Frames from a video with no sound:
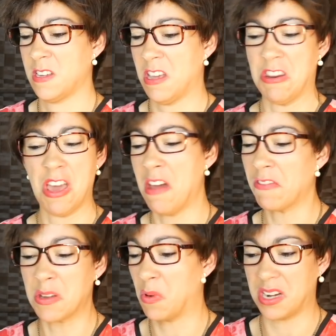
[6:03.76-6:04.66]
And
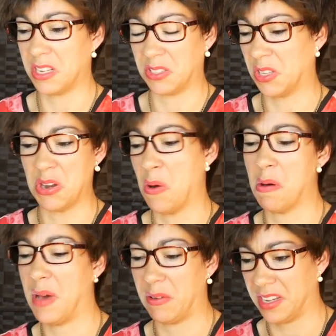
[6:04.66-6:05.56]
everyone needs to know
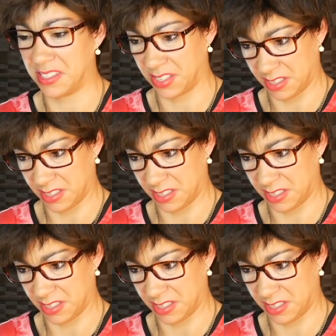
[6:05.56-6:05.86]
about it.